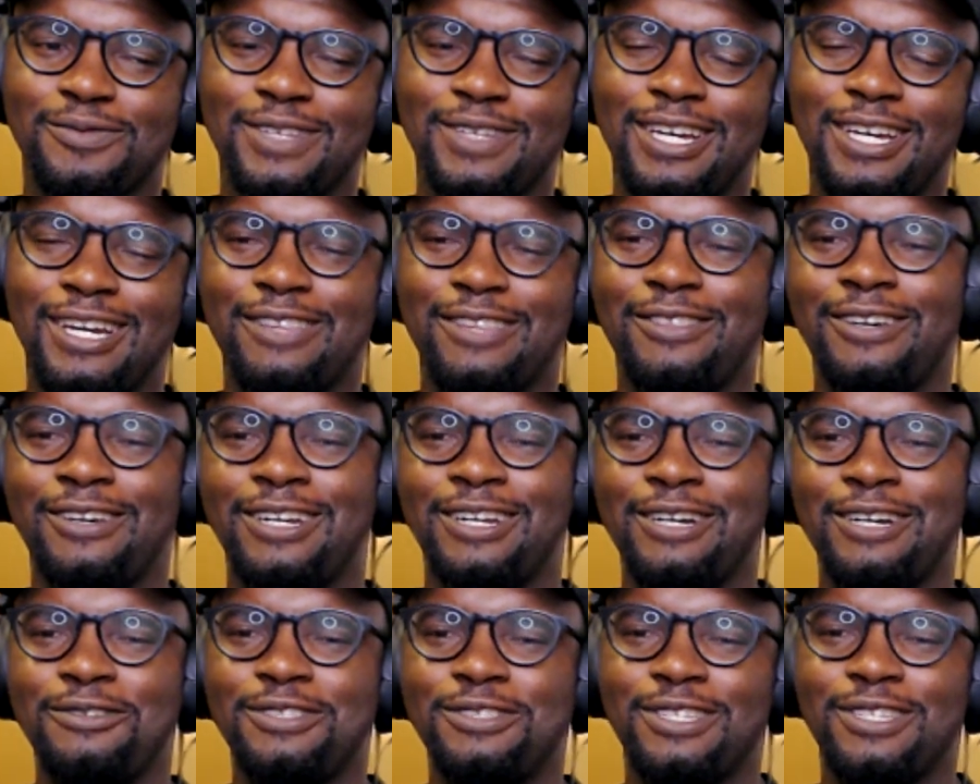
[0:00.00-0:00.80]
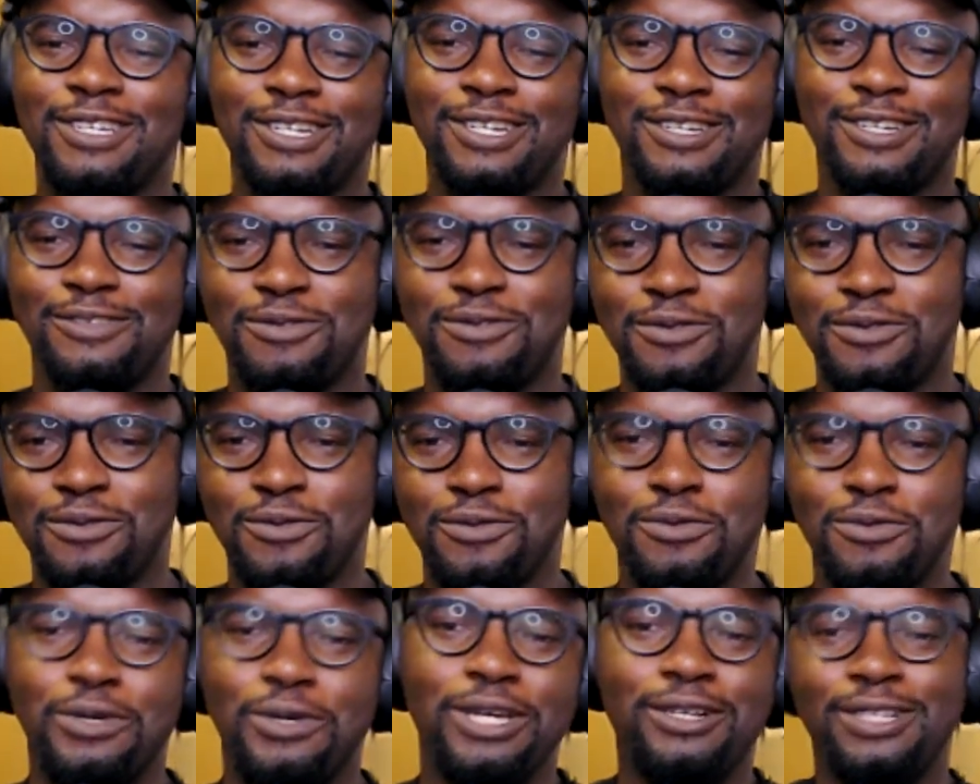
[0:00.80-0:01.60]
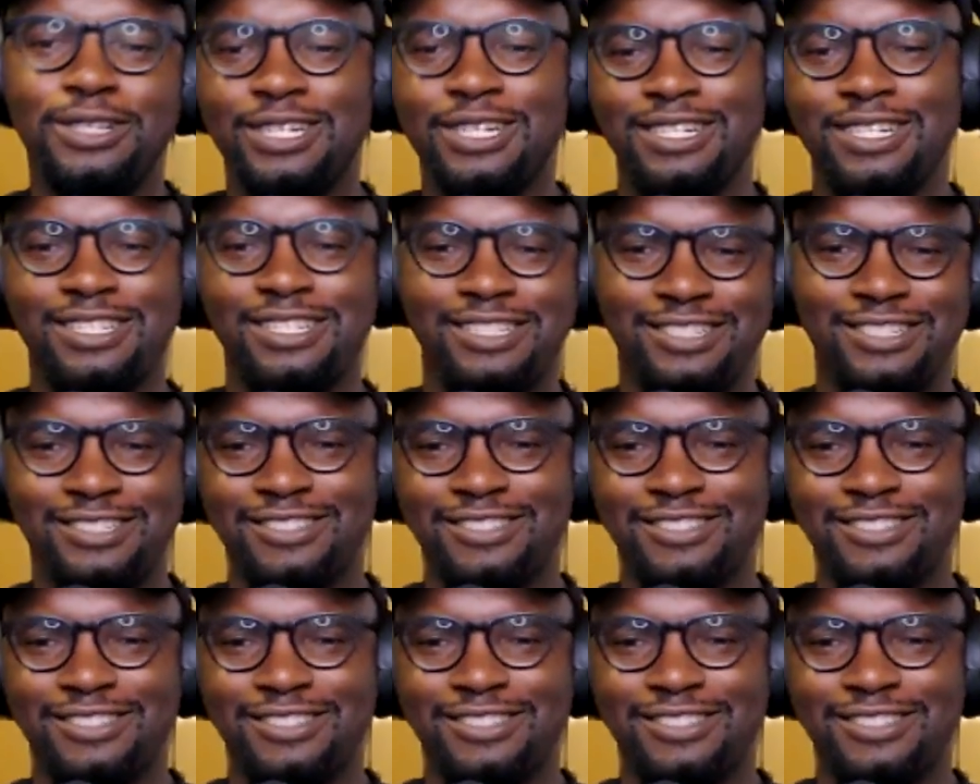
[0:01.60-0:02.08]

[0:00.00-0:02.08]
I thought I was going to wheel it,